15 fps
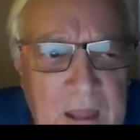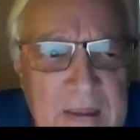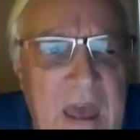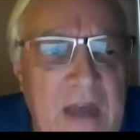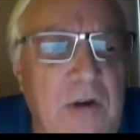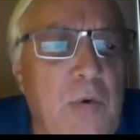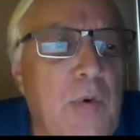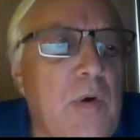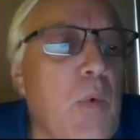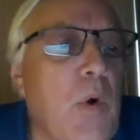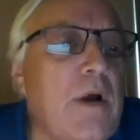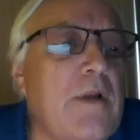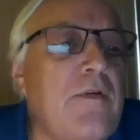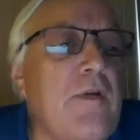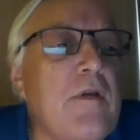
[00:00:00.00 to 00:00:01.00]
category
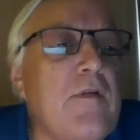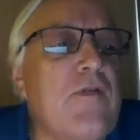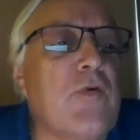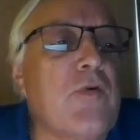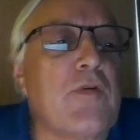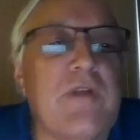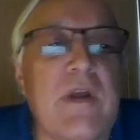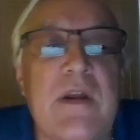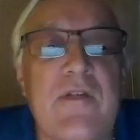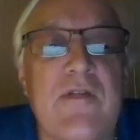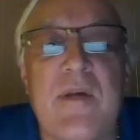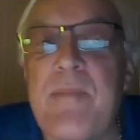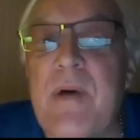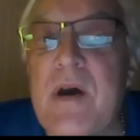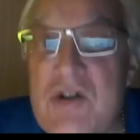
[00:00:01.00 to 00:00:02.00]
1, sort data
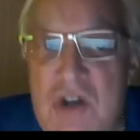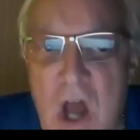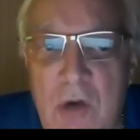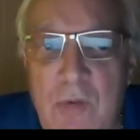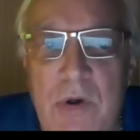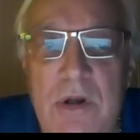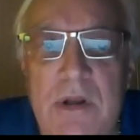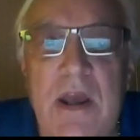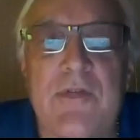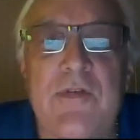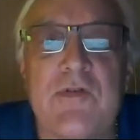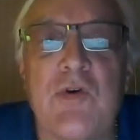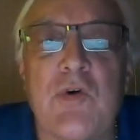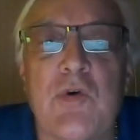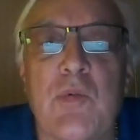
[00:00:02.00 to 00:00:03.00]
set by genre, count the
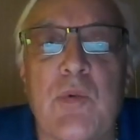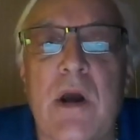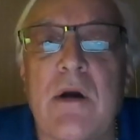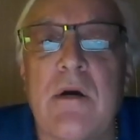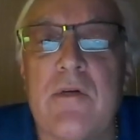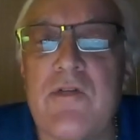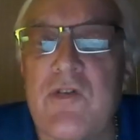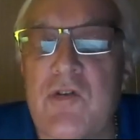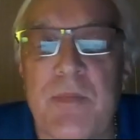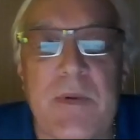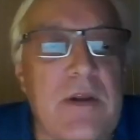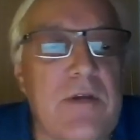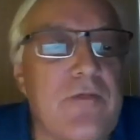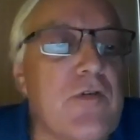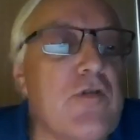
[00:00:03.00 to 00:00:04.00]
total records, display
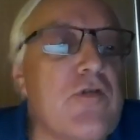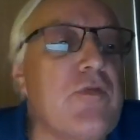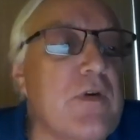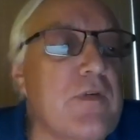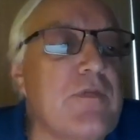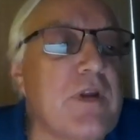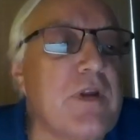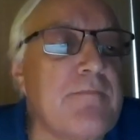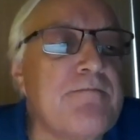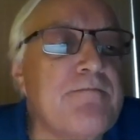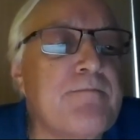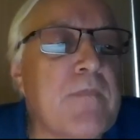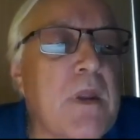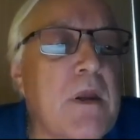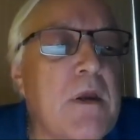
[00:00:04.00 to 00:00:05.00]
the first 50.
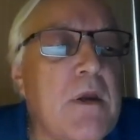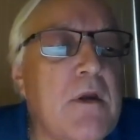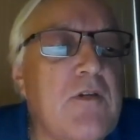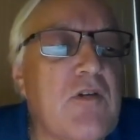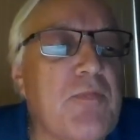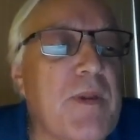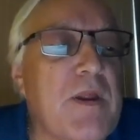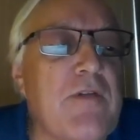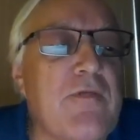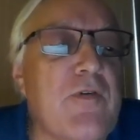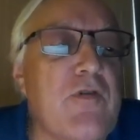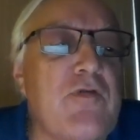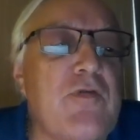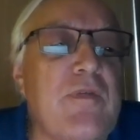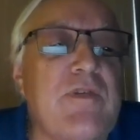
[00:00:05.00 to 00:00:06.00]
Display the
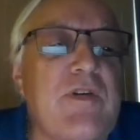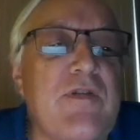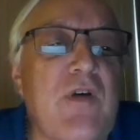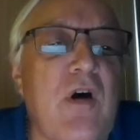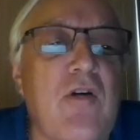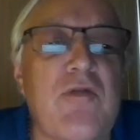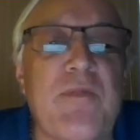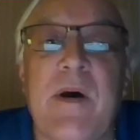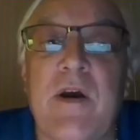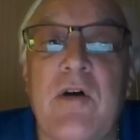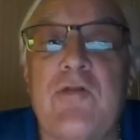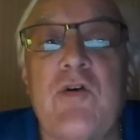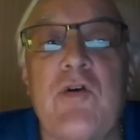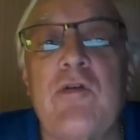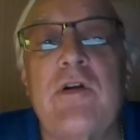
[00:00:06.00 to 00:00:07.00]
first 50 songs by
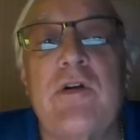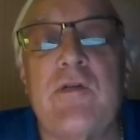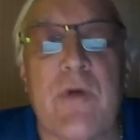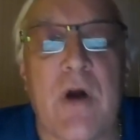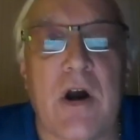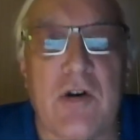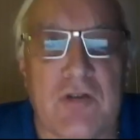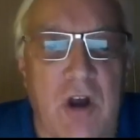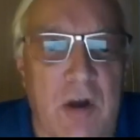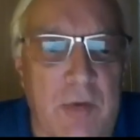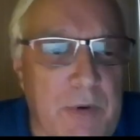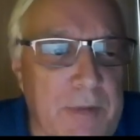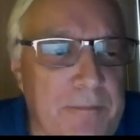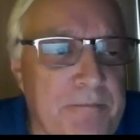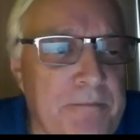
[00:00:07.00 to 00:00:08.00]
alternative rock
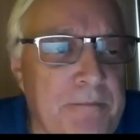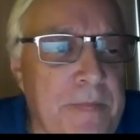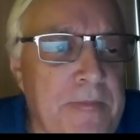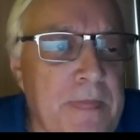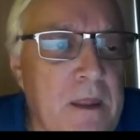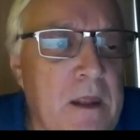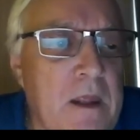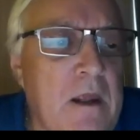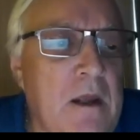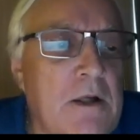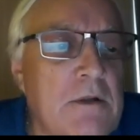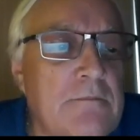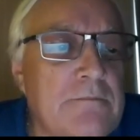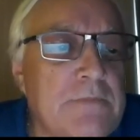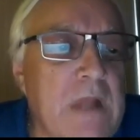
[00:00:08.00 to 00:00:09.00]
genre.
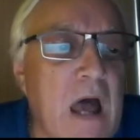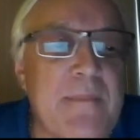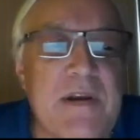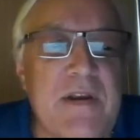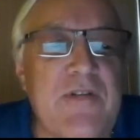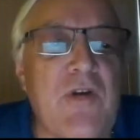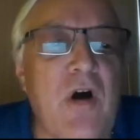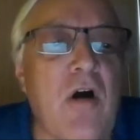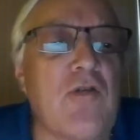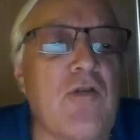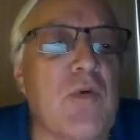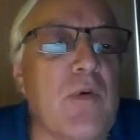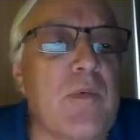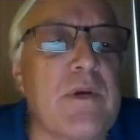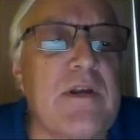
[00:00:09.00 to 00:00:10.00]
How many
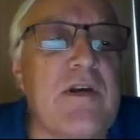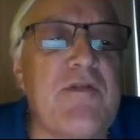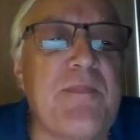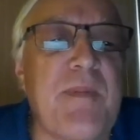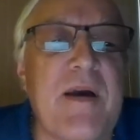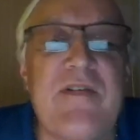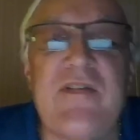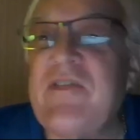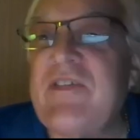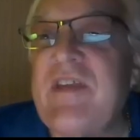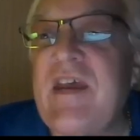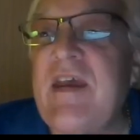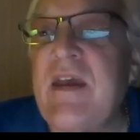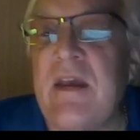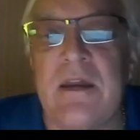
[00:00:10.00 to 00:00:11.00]
songs were released by
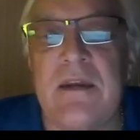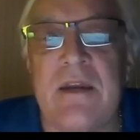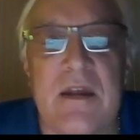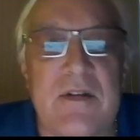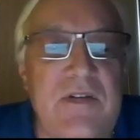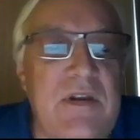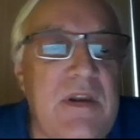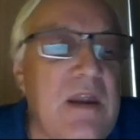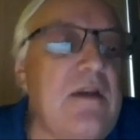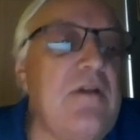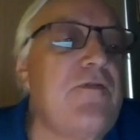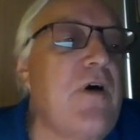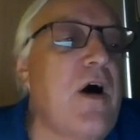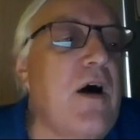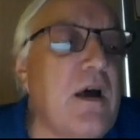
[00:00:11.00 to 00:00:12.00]
Sting in
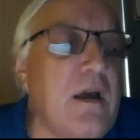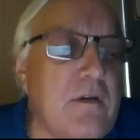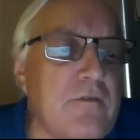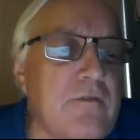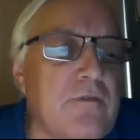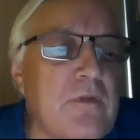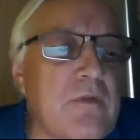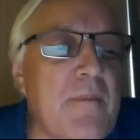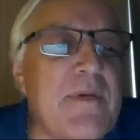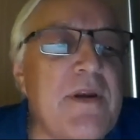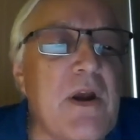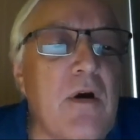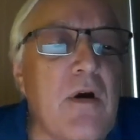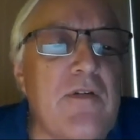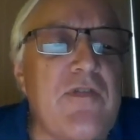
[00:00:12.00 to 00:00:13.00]
1985? How many
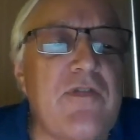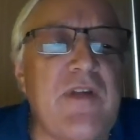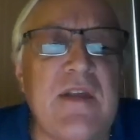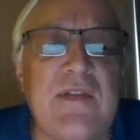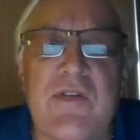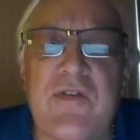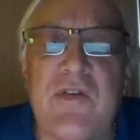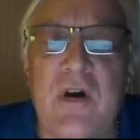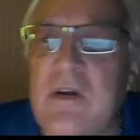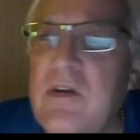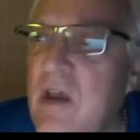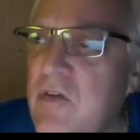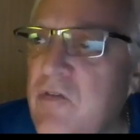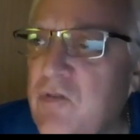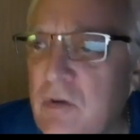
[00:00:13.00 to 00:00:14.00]
artists sang the song
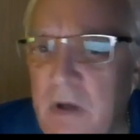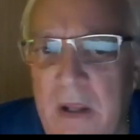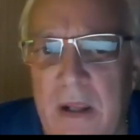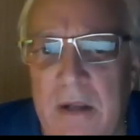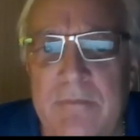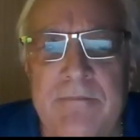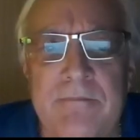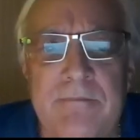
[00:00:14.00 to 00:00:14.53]
Yesterday?